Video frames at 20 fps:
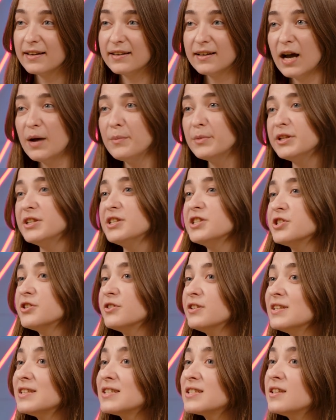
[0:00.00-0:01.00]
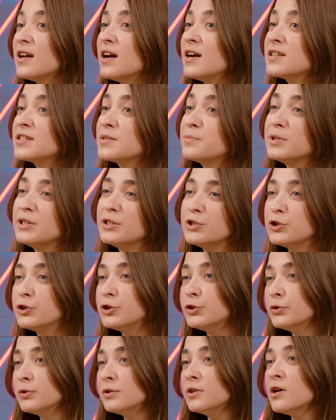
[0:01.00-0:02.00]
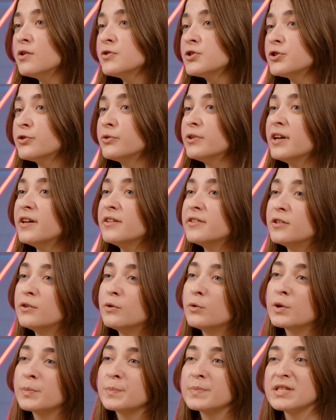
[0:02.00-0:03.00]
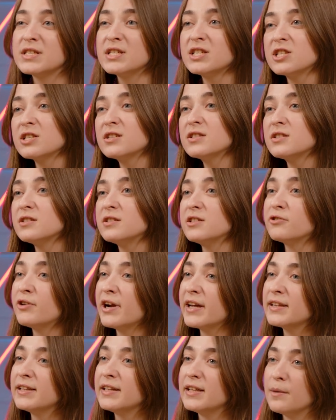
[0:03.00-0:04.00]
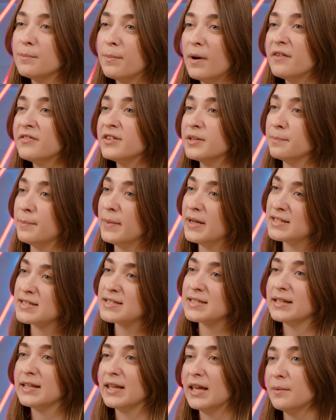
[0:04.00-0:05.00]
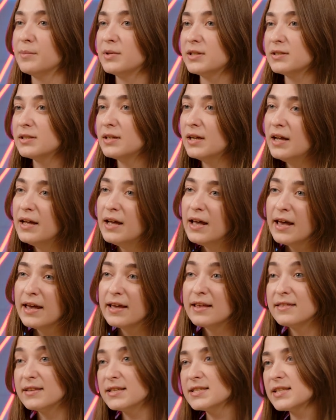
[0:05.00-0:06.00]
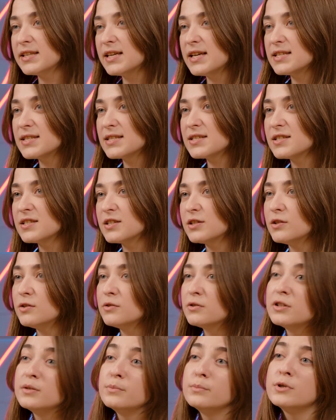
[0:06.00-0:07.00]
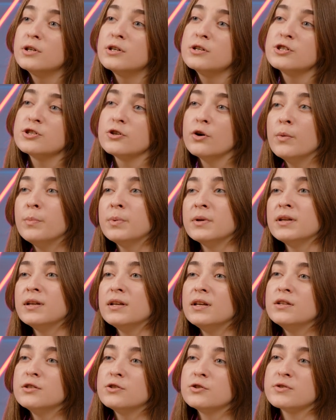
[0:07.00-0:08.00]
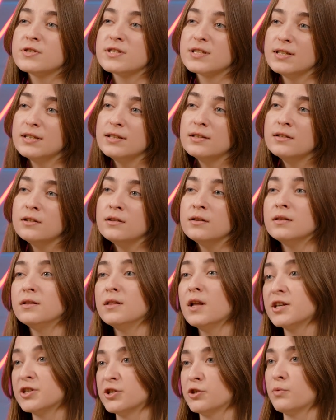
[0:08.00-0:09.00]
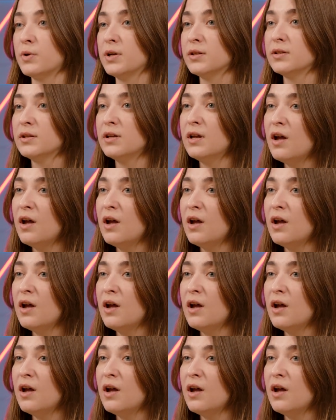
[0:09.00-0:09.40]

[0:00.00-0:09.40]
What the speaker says: A common issue is ducts being too close together or positioned directly above the medicine cabinet. In these cases, you can merge opening into single, larger one.